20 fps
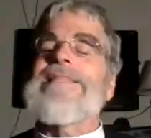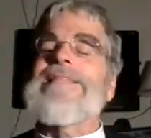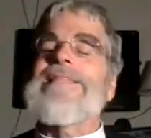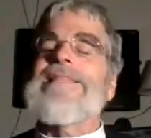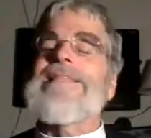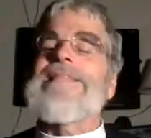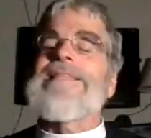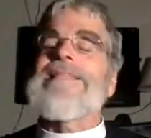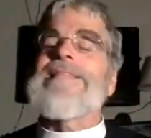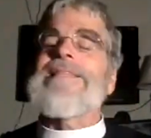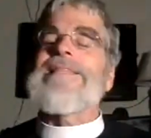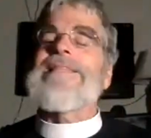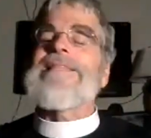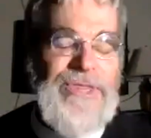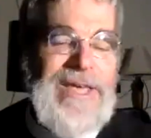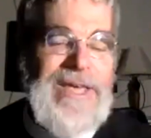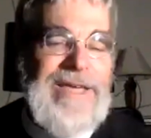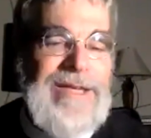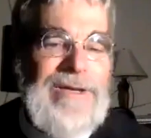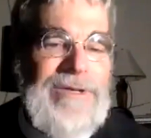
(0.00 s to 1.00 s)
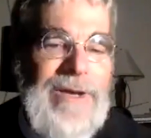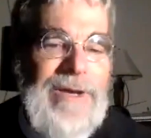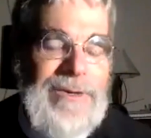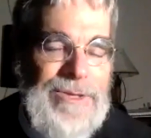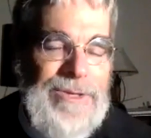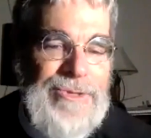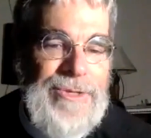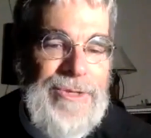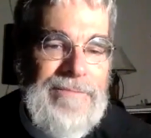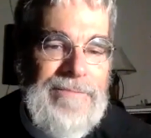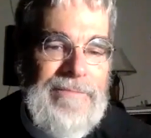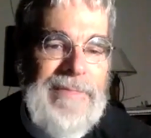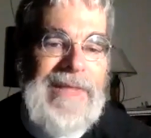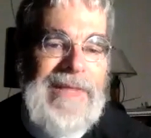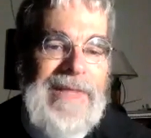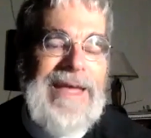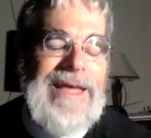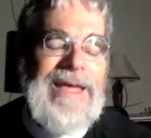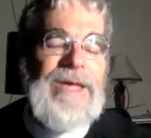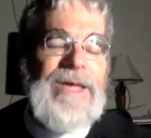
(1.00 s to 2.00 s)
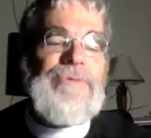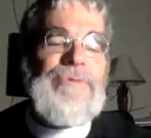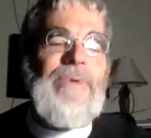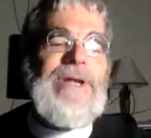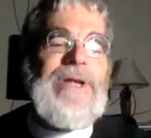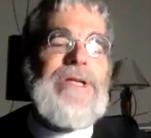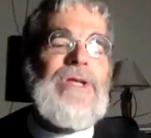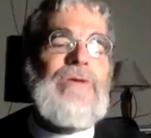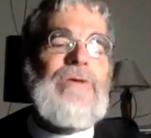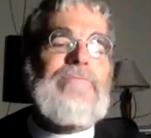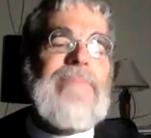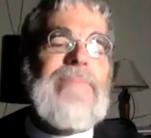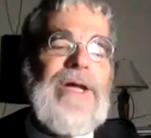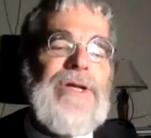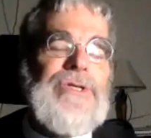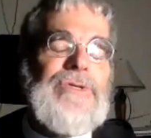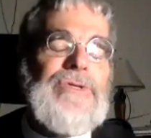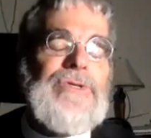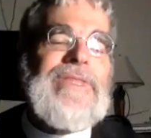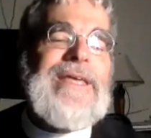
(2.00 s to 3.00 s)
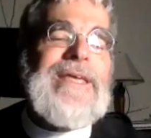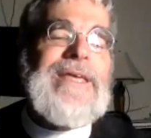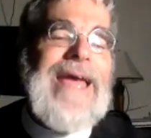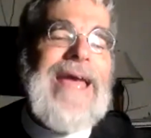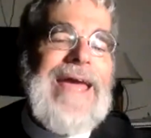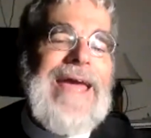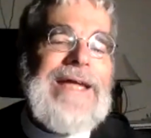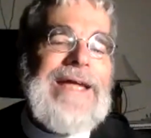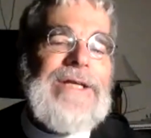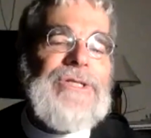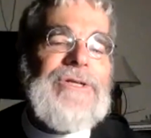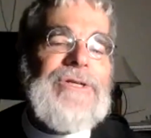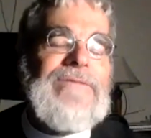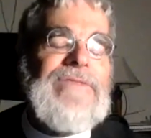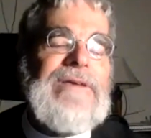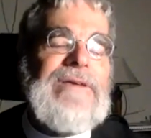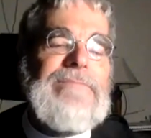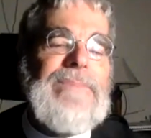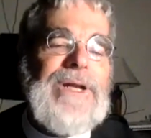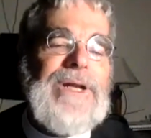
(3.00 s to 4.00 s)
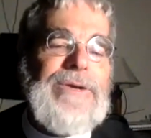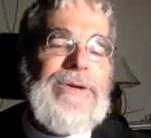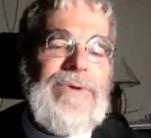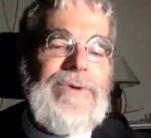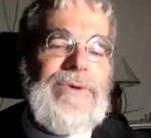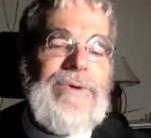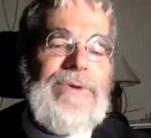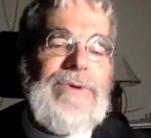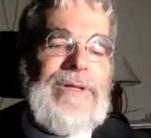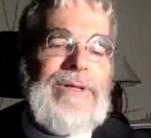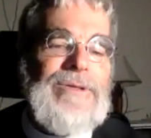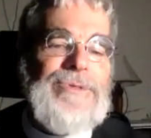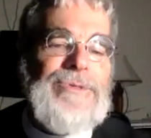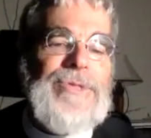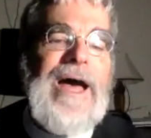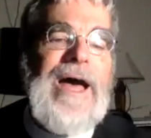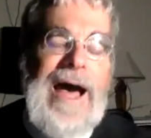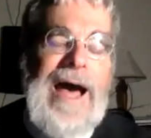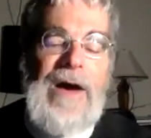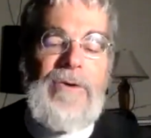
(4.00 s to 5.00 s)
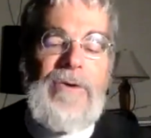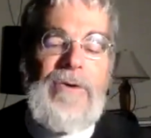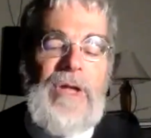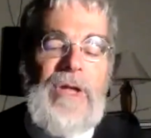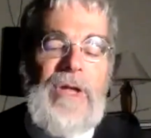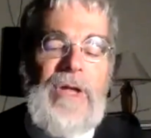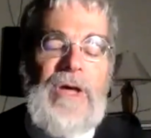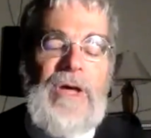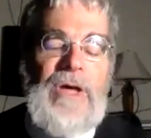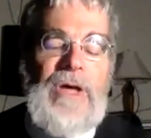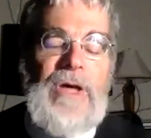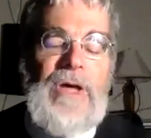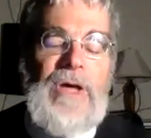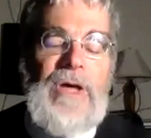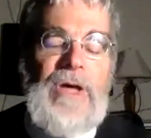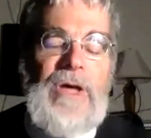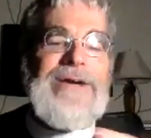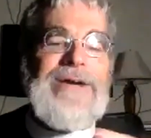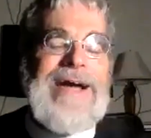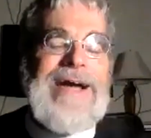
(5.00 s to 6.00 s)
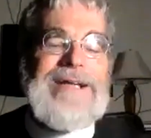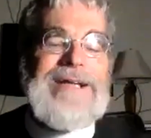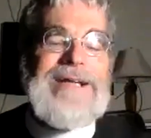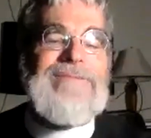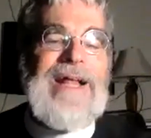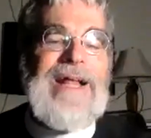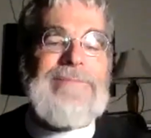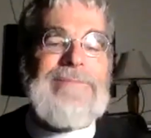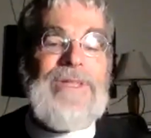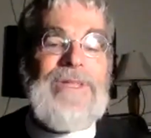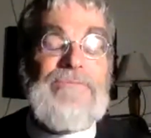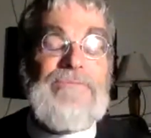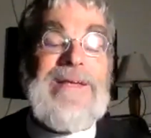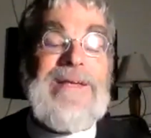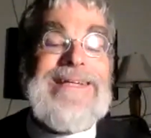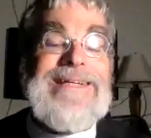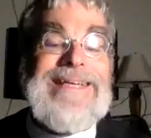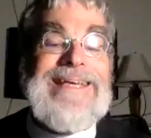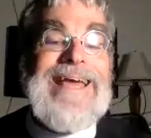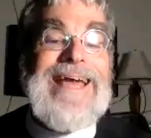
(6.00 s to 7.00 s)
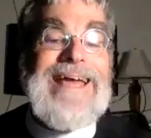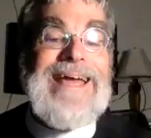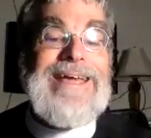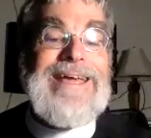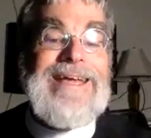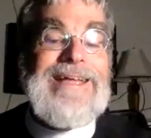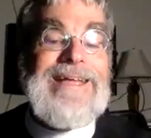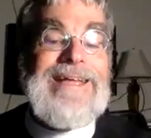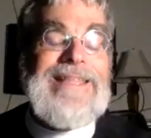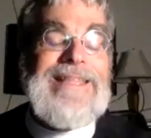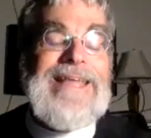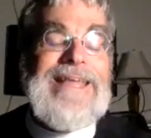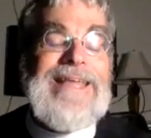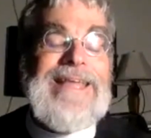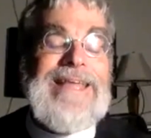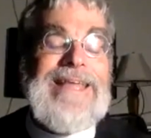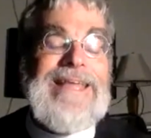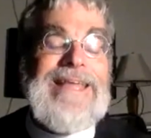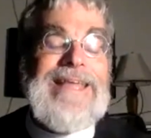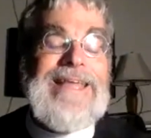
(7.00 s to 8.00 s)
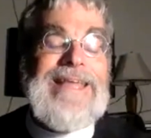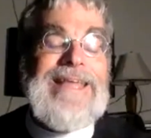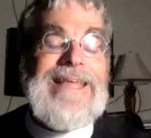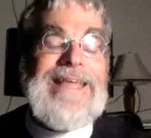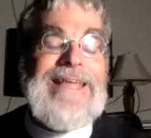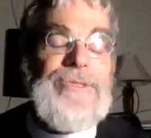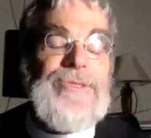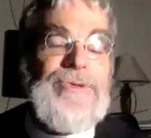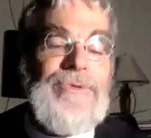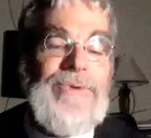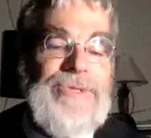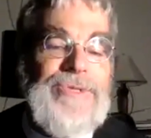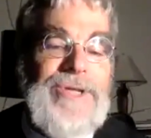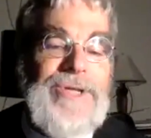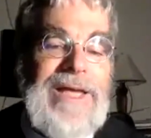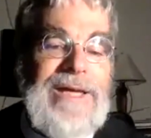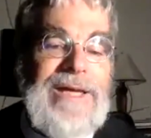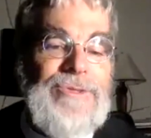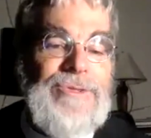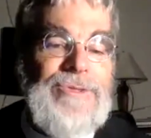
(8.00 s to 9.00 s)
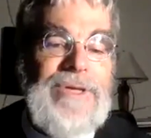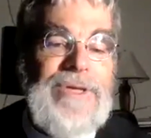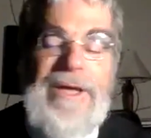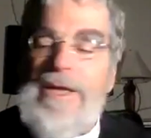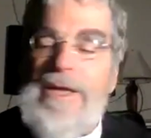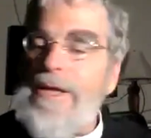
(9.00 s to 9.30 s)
The next thing you notice is when you measure the age of the minerals, how long have radioactive elements been decaying in that mineral since it crystallized?